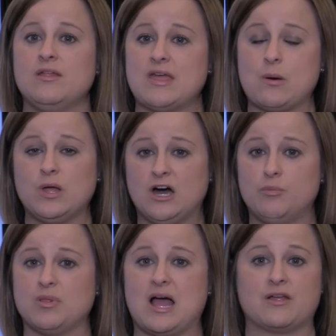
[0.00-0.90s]
That will
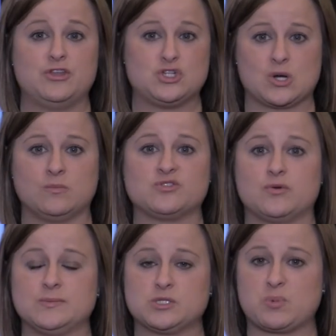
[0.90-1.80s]
help block the germs
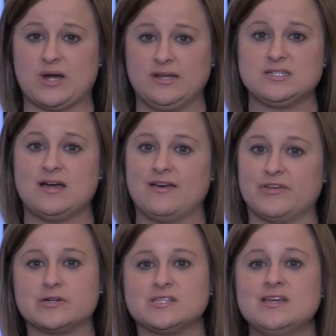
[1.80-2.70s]
from spreading to
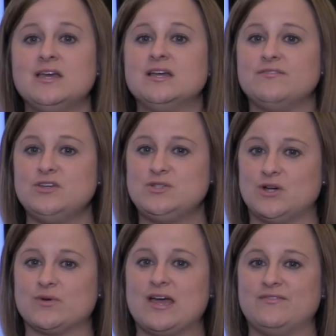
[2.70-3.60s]
others. If you
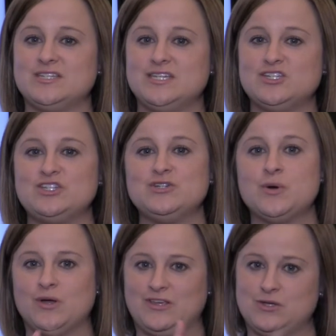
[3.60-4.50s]
don't have a
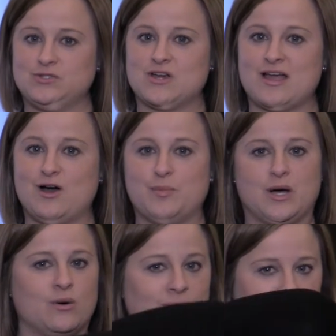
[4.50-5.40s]
tissue, use your
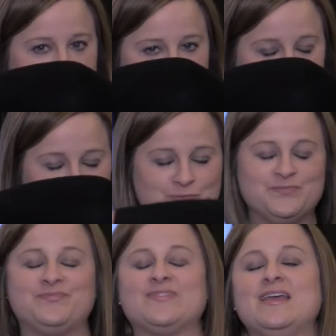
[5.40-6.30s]
elbow. Achoo!
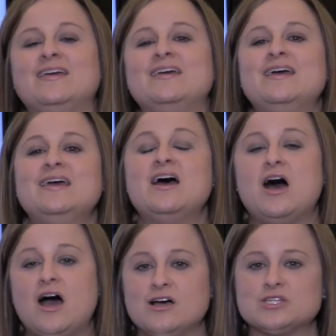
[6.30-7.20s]

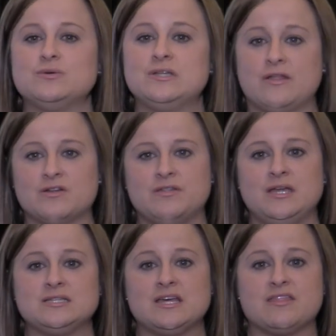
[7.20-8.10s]
Also, another
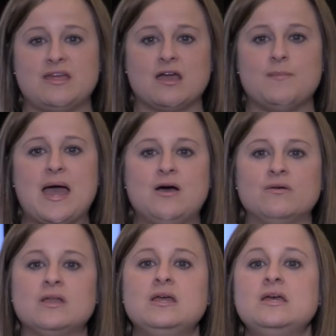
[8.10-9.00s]
thing to think
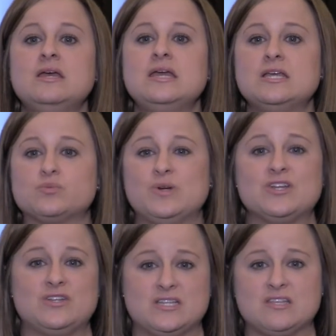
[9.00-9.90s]
about is when
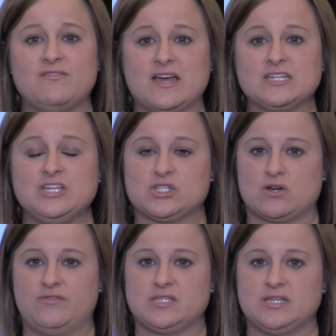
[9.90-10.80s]
you're disinfecting
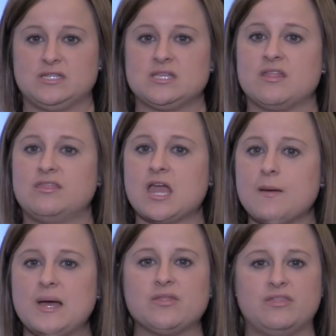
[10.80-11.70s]
surfaces. Think
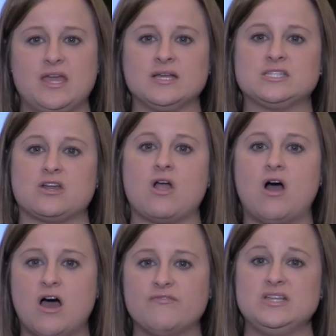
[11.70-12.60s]
about things that are
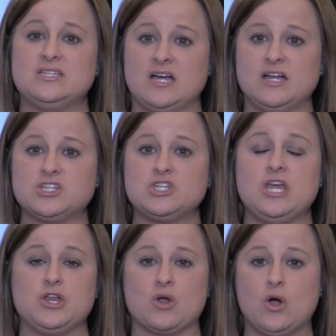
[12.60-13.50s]
often touched
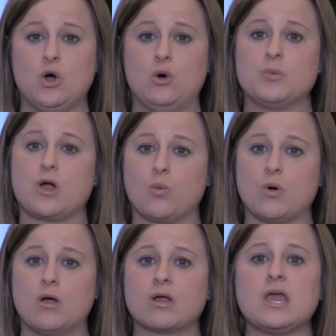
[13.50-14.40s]
in your home or
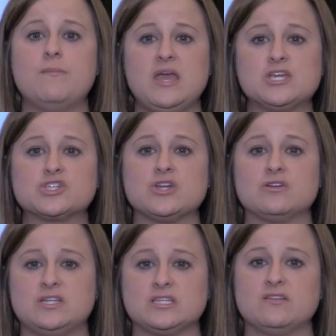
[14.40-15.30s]
work and make sure
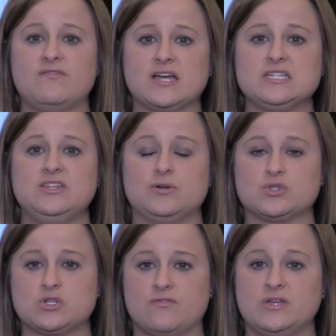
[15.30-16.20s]
you're disinfecting
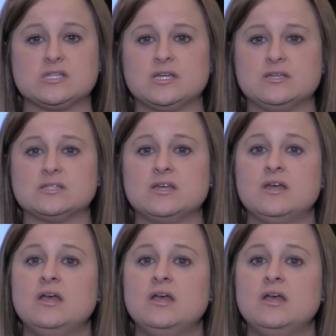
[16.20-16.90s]
those surfaces.